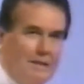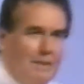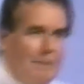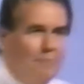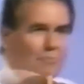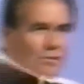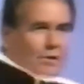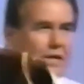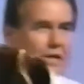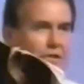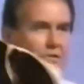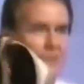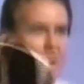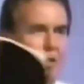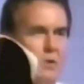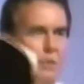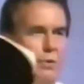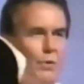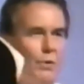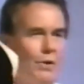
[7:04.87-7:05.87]
one
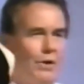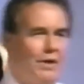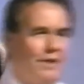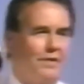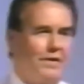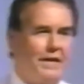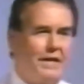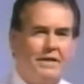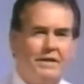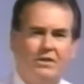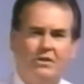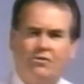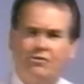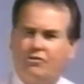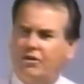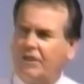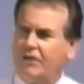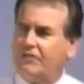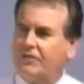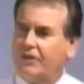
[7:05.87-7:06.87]
particular passage from
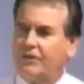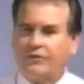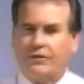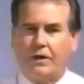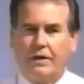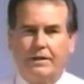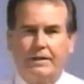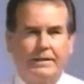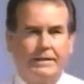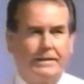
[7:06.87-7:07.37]
the Bible.